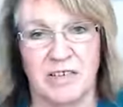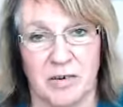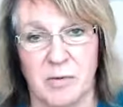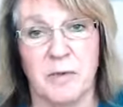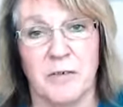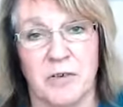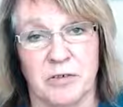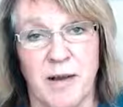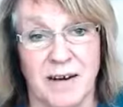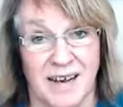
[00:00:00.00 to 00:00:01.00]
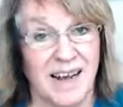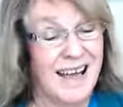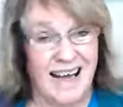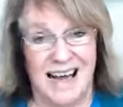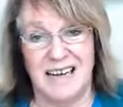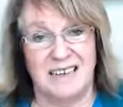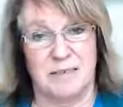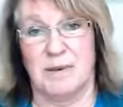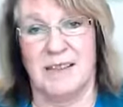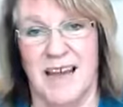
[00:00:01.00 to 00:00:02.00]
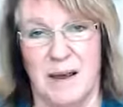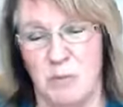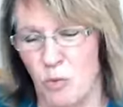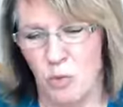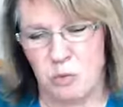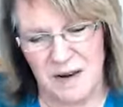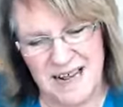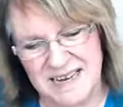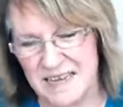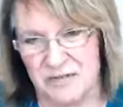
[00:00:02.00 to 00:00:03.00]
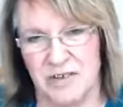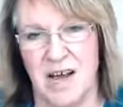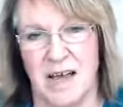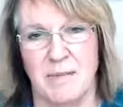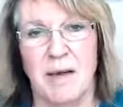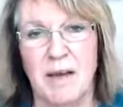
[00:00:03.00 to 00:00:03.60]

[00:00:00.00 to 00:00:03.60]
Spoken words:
Can we move this around? Now, I need to be there plenty of time